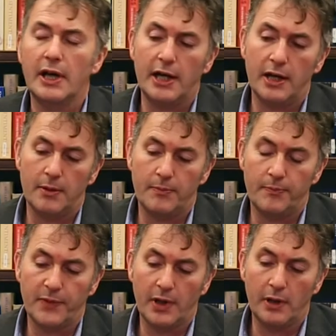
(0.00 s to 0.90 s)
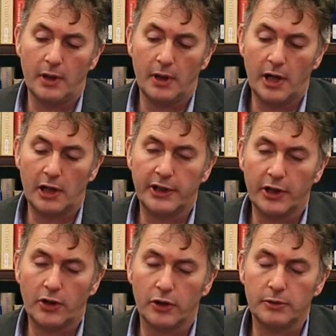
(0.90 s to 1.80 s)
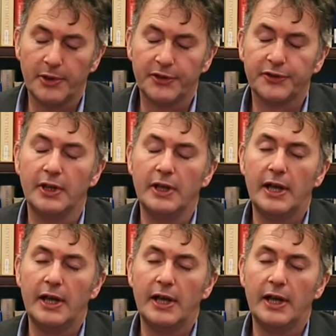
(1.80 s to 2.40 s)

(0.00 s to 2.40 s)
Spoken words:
early economist